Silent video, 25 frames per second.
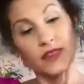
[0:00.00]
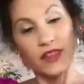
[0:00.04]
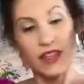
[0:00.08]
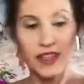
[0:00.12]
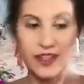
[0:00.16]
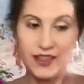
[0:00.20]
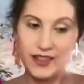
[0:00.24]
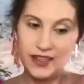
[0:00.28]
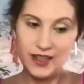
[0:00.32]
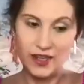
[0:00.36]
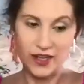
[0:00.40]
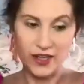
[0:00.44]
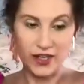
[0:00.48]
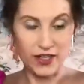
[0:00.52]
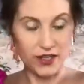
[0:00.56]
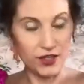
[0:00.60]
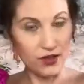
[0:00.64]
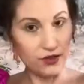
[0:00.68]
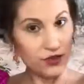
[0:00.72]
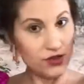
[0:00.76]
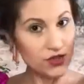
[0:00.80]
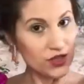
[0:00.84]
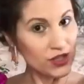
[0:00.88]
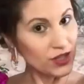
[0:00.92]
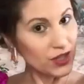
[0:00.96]
Now I
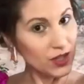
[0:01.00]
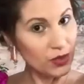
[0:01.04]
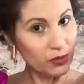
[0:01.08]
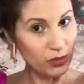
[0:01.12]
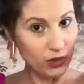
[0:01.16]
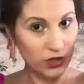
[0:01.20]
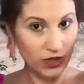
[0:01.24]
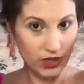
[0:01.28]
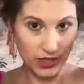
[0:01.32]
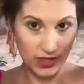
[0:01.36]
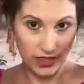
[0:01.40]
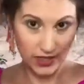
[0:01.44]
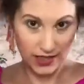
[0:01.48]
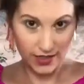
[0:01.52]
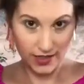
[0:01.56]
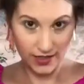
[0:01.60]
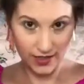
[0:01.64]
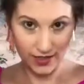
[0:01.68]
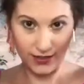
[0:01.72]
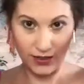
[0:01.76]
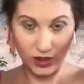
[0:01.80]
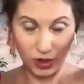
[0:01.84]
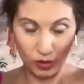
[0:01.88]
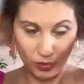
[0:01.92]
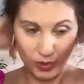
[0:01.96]
usually put in a
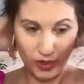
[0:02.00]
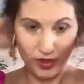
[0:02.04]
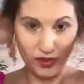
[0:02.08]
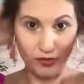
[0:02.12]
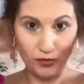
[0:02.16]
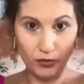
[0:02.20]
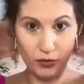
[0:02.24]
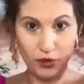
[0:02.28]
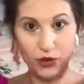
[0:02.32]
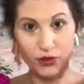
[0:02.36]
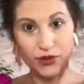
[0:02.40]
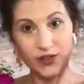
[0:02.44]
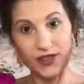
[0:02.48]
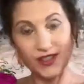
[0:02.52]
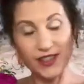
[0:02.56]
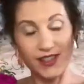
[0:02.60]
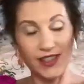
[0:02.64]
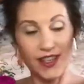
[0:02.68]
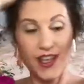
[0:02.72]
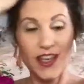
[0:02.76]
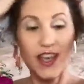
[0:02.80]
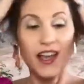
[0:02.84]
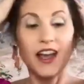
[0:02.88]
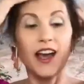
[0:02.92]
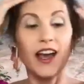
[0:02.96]
little bit of mousse.
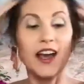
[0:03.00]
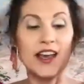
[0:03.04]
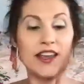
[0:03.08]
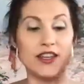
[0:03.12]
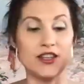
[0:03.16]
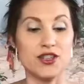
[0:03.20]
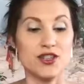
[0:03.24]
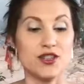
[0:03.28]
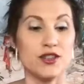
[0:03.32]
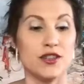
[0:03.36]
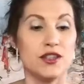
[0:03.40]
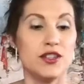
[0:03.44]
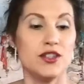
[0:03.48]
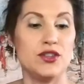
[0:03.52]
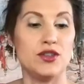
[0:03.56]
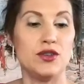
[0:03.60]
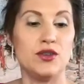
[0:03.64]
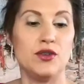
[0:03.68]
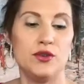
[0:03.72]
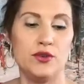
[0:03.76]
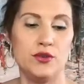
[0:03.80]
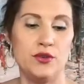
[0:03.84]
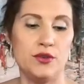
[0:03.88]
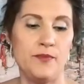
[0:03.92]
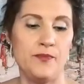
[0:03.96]
I usually
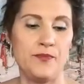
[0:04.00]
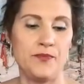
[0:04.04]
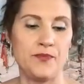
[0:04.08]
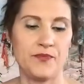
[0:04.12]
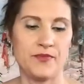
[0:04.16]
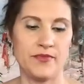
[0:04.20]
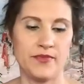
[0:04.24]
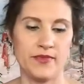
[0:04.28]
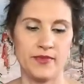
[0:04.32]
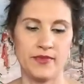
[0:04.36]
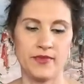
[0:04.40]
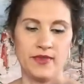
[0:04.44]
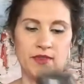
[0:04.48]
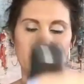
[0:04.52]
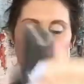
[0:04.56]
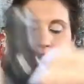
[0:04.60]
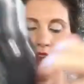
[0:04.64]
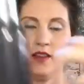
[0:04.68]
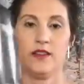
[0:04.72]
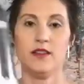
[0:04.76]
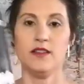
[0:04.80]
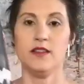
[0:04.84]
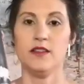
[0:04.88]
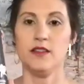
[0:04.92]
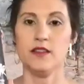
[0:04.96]
do
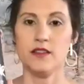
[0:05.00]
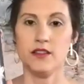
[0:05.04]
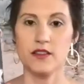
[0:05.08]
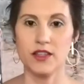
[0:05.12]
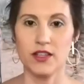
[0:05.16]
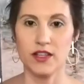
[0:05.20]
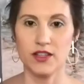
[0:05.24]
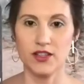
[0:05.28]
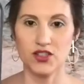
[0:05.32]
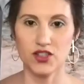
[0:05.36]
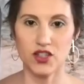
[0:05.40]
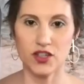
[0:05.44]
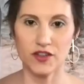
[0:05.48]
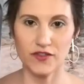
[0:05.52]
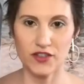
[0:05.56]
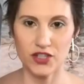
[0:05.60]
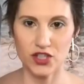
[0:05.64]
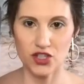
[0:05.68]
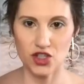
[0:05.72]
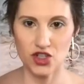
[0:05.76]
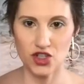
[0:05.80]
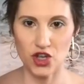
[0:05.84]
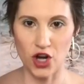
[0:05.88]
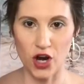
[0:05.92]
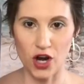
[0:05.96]
the Surface
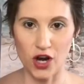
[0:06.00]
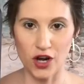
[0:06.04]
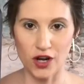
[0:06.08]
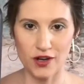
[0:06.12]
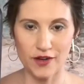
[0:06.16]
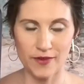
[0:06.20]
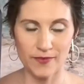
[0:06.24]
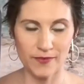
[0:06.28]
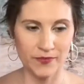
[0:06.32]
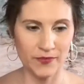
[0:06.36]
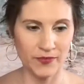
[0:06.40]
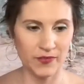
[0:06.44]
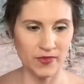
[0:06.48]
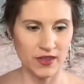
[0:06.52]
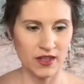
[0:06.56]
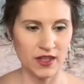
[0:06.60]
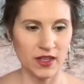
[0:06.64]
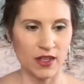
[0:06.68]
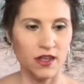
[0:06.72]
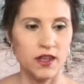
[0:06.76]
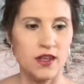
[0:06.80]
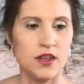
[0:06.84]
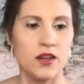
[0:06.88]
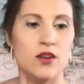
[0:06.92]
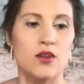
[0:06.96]
Char,
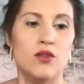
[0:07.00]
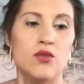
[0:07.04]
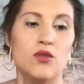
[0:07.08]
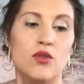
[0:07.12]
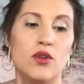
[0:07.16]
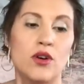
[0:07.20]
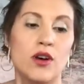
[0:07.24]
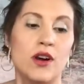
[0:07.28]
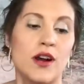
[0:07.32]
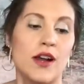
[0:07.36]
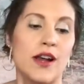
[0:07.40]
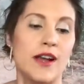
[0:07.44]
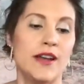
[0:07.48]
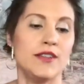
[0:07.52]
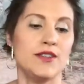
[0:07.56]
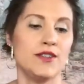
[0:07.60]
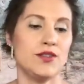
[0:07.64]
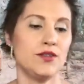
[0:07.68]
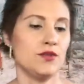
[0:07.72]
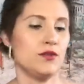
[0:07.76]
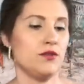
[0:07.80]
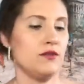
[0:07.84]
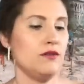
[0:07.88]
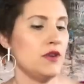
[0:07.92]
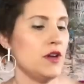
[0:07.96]
or I
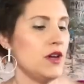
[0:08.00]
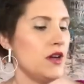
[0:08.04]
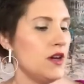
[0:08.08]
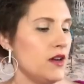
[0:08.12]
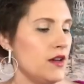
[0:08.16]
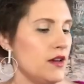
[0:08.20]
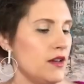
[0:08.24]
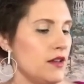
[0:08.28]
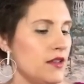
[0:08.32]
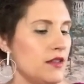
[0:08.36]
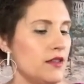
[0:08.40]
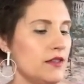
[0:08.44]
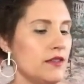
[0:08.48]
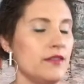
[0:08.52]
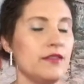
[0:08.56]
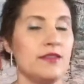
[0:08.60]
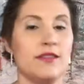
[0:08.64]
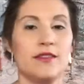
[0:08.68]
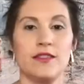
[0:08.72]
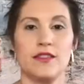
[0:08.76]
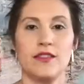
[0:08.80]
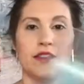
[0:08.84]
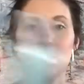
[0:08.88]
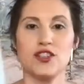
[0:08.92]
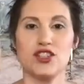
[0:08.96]
do
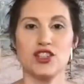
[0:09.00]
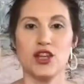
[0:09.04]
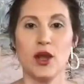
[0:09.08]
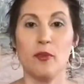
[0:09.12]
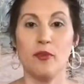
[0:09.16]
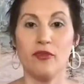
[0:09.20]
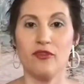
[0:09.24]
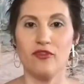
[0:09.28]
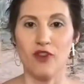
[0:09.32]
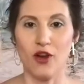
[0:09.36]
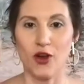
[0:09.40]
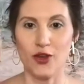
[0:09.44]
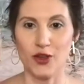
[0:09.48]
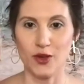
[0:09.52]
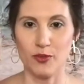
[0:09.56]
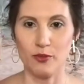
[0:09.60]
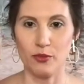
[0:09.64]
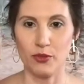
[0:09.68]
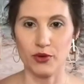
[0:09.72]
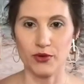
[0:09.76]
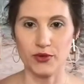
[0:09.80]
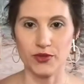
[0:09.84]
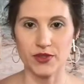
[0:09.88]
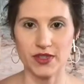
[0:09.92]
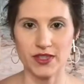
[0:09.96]
the Jump Volume
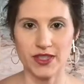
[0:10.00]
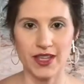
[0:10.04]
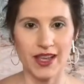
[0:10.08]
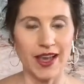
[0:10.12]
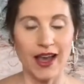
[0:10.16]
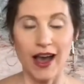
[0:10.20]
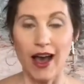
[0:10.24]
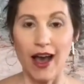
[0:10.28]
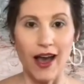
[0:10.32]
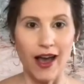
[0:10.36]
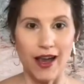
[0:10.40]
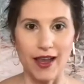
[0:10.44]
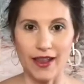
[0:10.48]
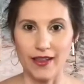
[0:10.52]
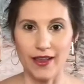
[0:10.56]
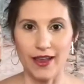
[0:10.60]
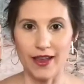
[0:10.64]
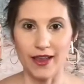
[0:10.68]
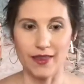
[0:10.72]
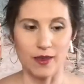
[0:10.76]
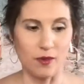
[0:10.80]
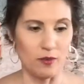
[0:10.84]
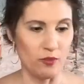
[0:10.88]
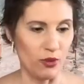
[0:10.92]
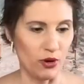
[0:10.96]
Mousse. I like
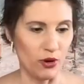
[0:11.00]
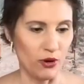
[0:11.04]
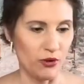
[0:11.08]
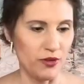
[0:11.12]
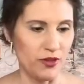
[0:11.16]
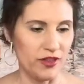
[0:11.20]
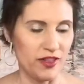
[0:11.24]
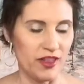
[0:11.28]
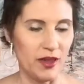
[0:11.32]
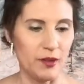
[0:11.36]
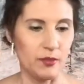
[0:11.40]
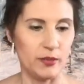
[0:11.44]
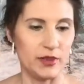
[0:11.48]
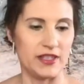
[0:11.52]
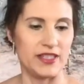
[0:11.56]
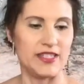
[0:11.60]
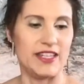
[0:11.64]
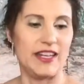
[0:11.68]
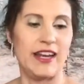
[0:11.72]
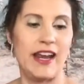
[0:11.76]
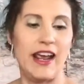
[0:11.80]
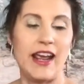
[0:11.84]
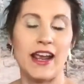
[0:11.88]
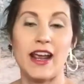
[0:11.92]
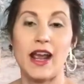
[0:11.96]
them both, but
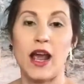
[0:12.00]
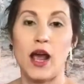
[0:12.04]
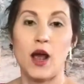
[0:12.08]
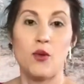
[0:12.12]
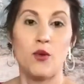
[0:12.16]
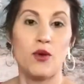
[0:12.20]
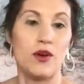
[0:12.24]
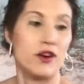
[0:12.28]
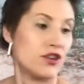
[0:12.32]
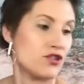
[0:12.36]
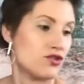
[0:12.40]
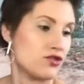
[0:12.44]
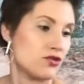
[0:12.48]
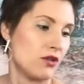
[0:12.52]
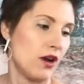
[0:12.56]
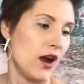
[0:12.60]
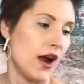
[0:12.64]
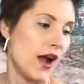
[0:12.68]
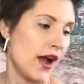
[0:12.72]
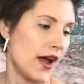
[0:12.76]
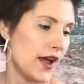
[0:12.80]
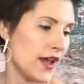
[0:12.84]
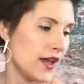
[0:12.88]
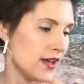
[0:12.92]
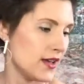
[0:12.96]
today I want to
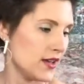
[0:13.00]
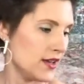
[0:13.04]
try